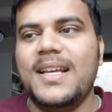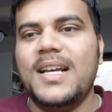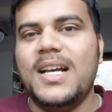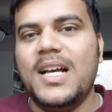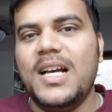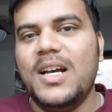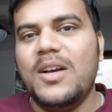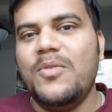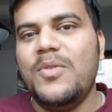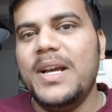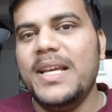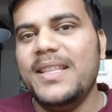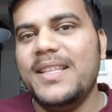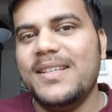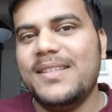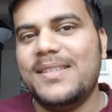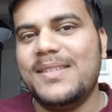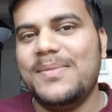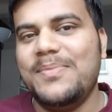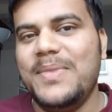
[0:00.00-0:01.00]
Why
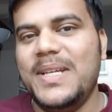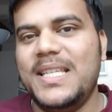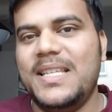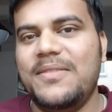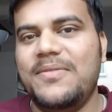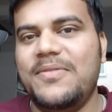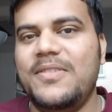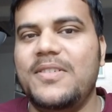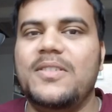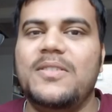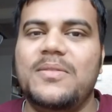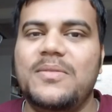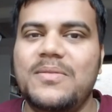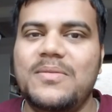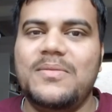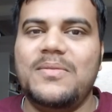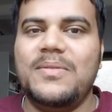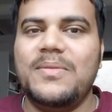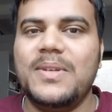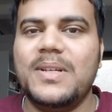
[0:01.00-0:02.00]
this metaphor?
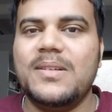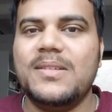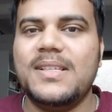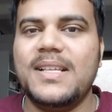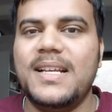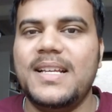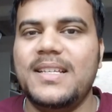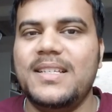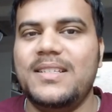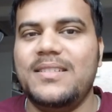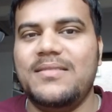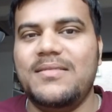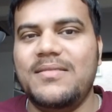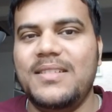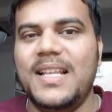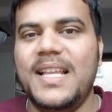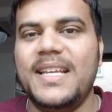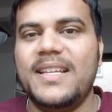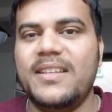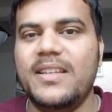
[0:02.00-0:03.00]
Because I
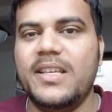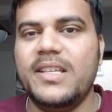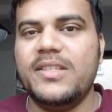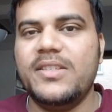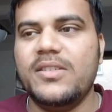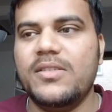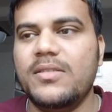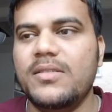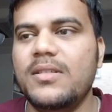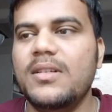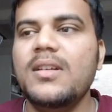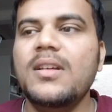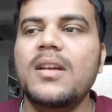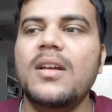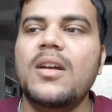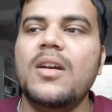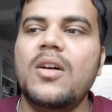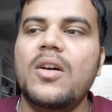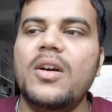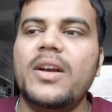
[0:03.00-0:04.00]
like nature.
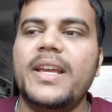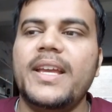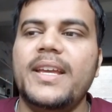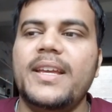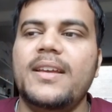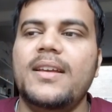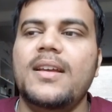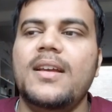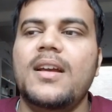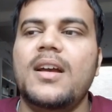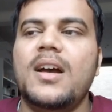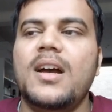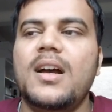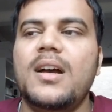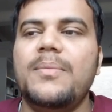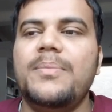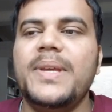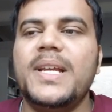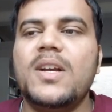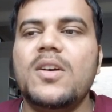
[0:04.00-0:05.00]
Okay,
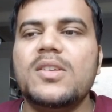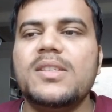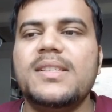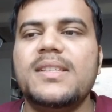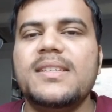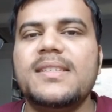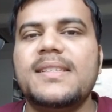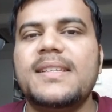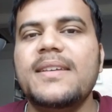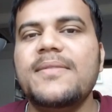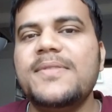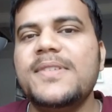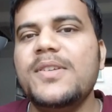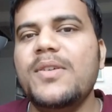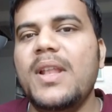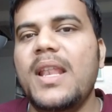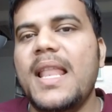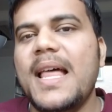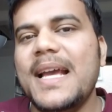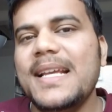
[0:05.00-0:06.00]
because this gives you
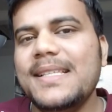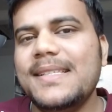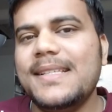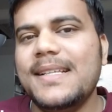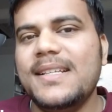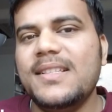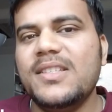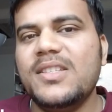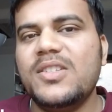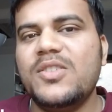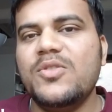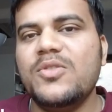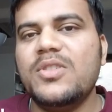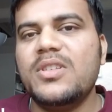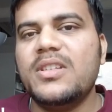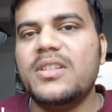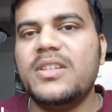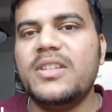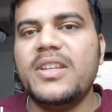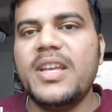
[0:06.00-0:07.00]
a license to
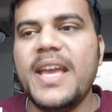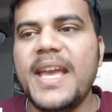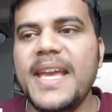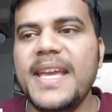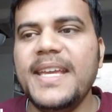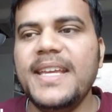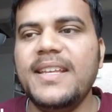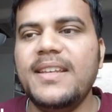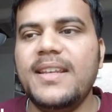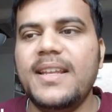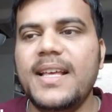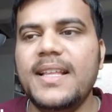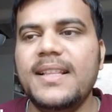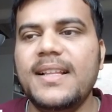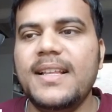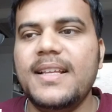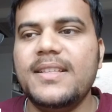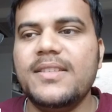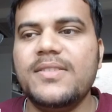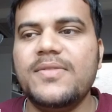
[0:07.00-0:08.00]
stay in
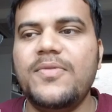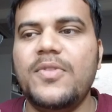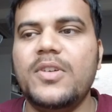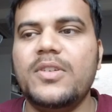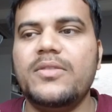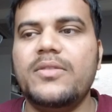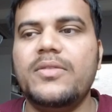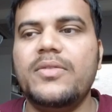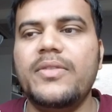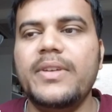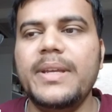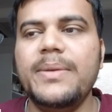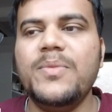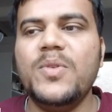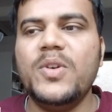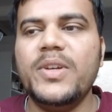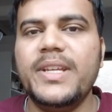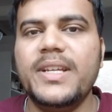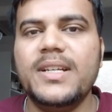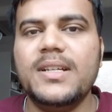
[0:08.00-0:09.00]
Netherlands for 3
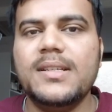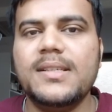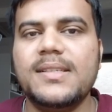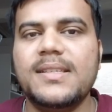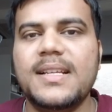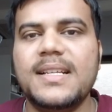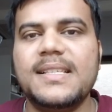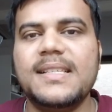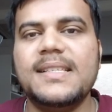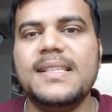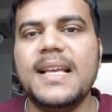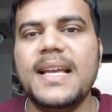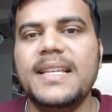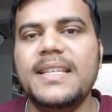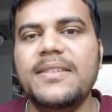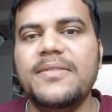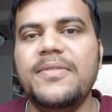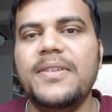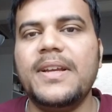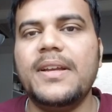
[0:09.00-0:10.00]
more years as a
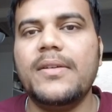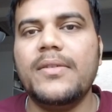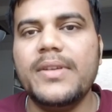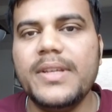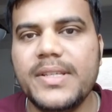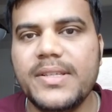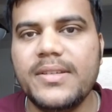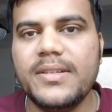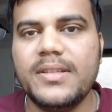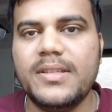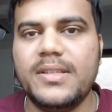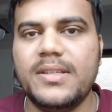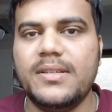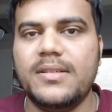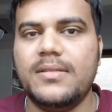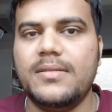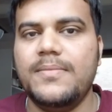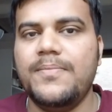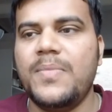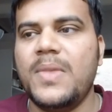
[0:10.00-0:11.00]
scientific
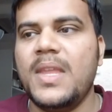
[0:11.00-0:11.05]
researcher.